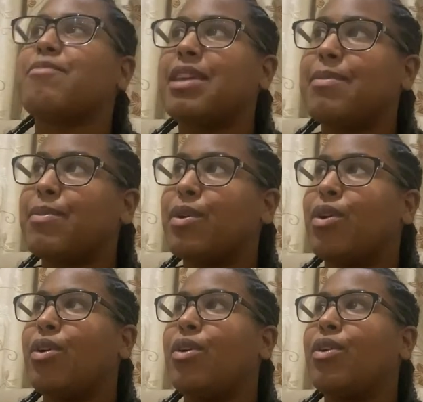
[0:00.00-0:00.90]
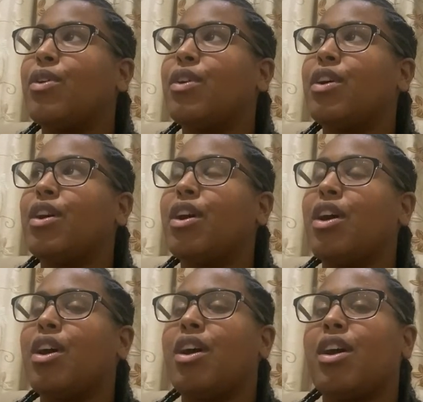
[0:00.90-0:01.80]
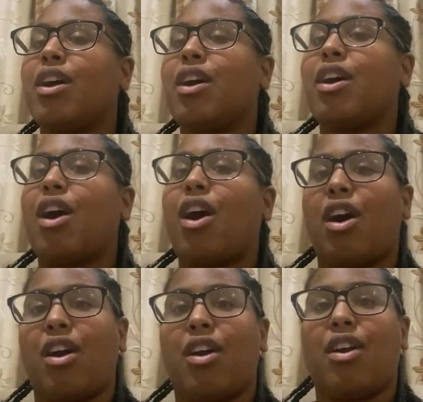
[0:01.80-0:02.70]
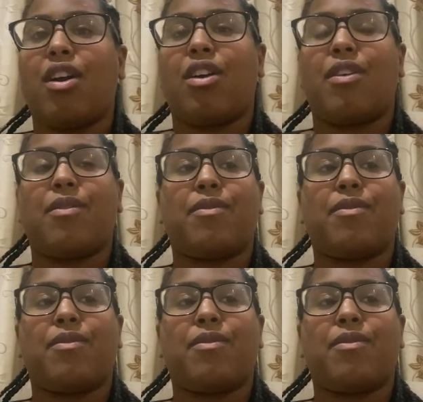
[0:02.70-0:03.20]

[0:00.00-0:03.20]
people are,